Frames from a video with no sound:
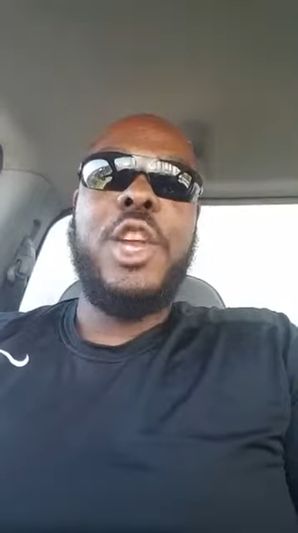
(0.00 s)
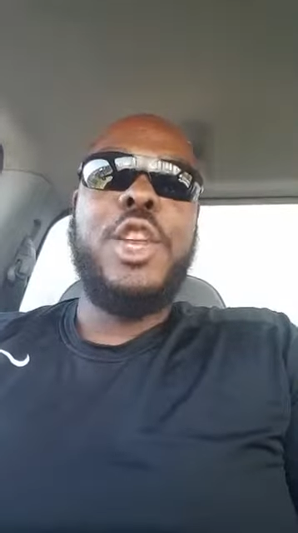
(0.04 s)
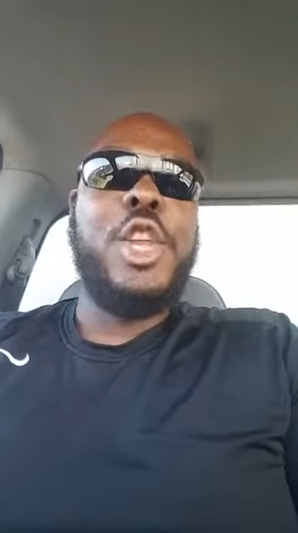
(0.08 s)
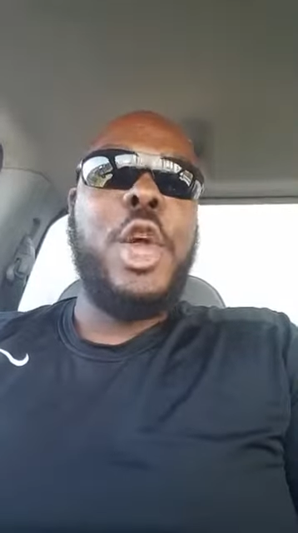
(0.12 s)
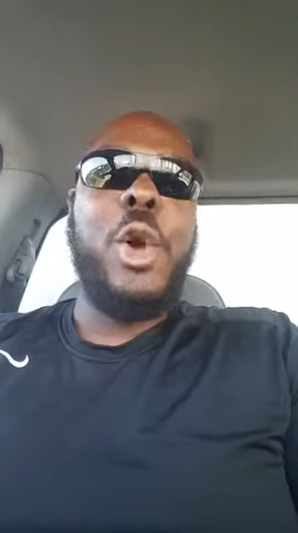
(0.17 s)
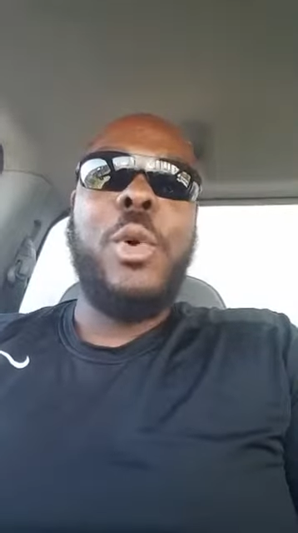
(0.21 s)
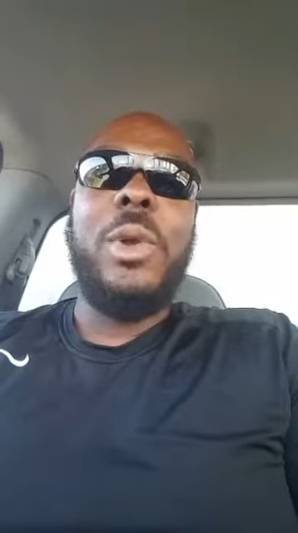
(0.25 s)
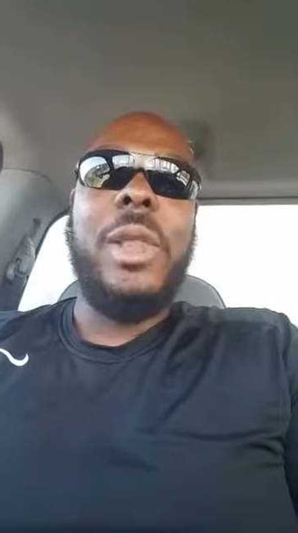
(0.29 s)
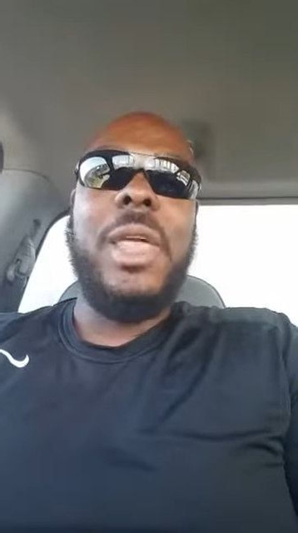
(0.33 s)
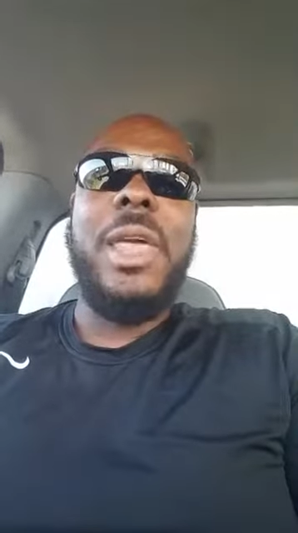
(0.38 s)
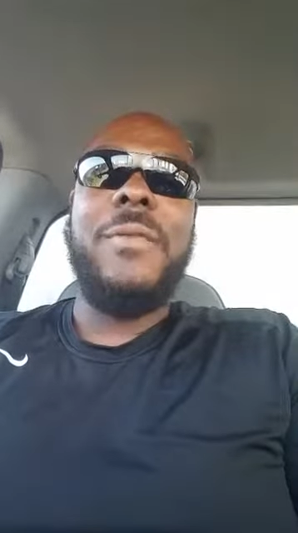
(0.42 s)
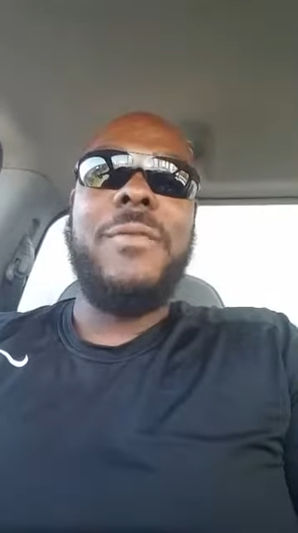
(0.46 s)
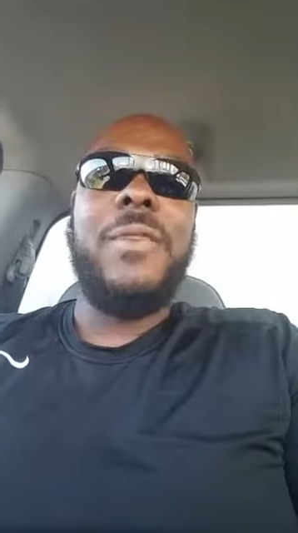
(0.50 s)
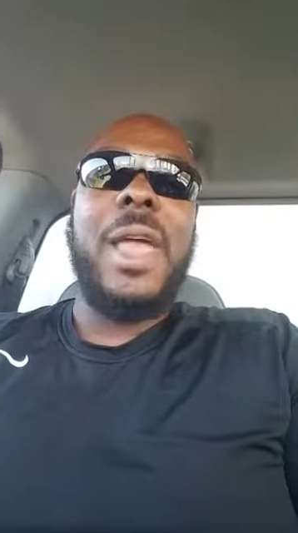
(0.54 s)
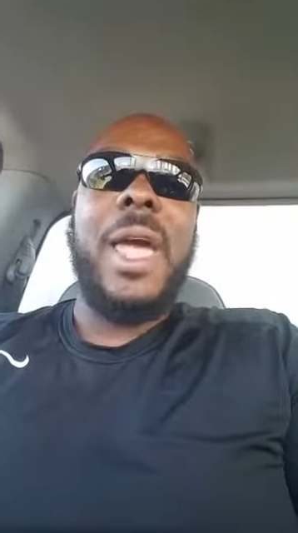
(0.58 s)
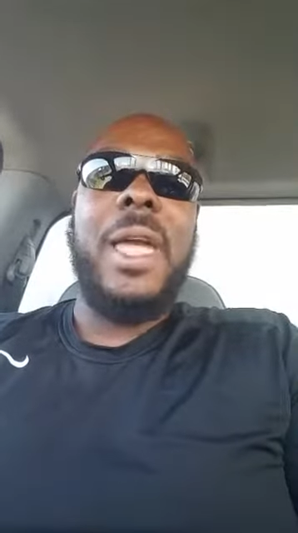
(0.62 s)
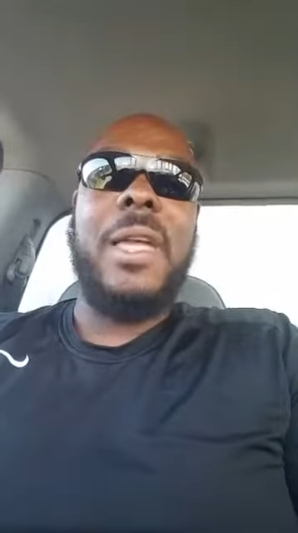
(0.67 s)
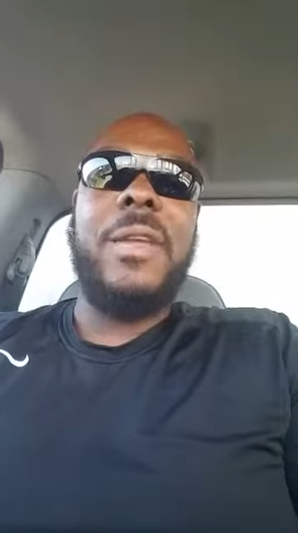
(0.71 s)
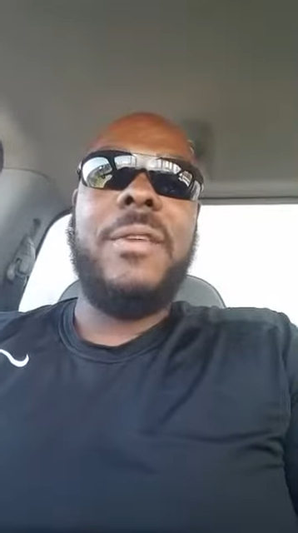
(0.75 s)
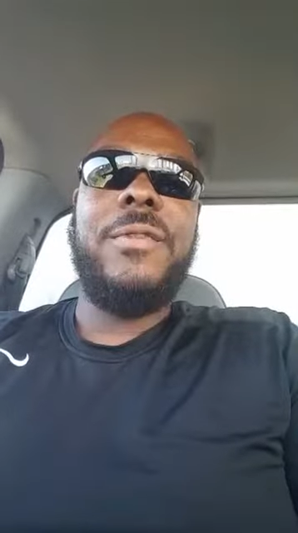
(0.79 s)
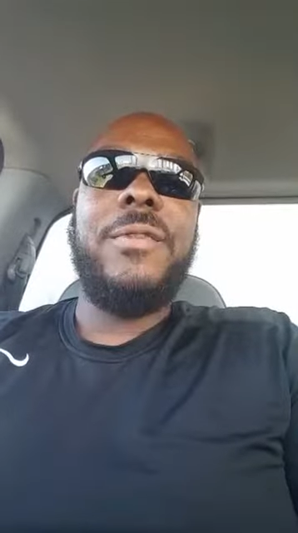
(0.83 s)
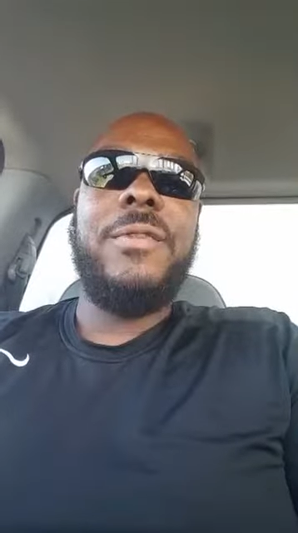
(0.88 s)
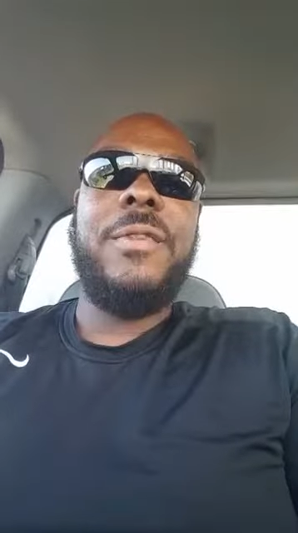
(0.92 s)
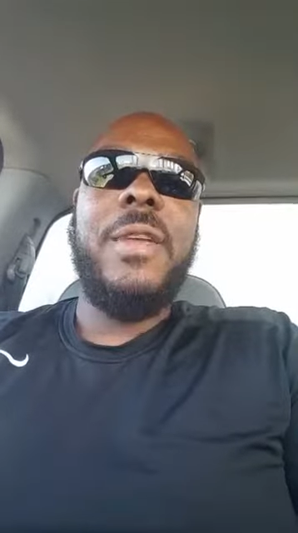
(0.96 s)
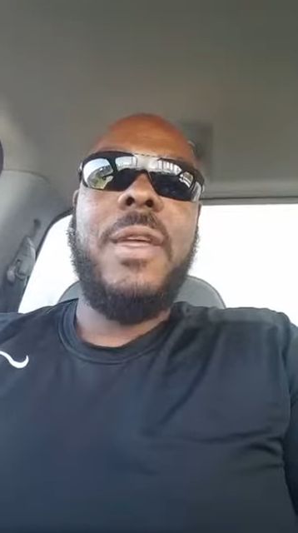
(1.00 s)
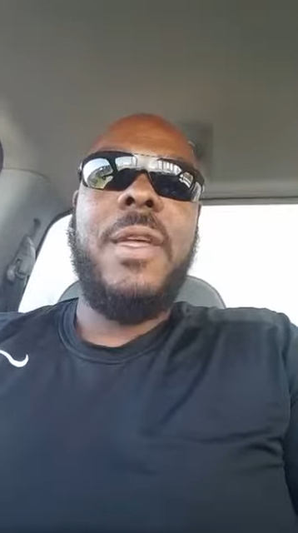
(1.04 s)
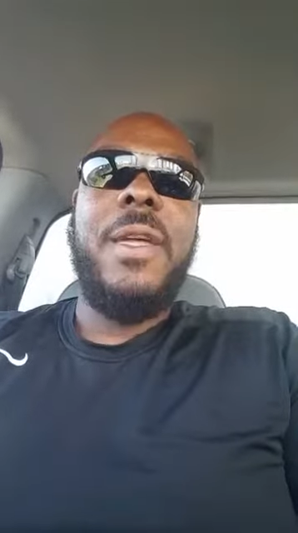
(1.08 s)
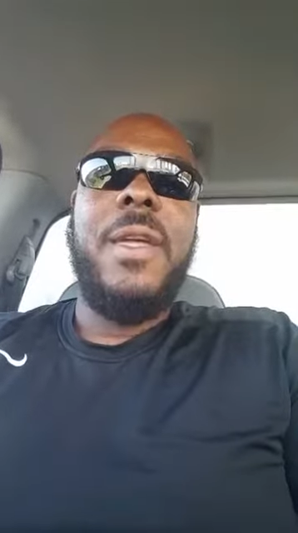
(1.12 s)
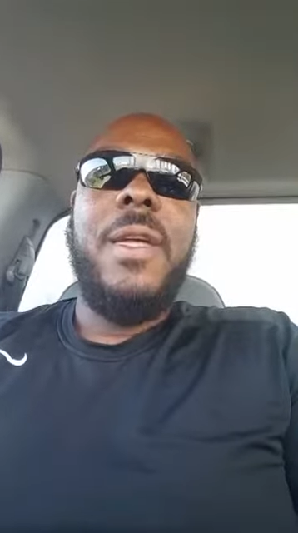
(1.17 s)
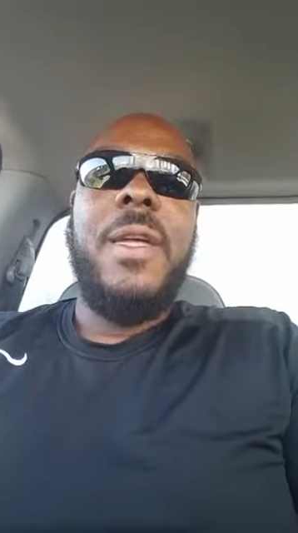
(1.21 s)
Don't live life.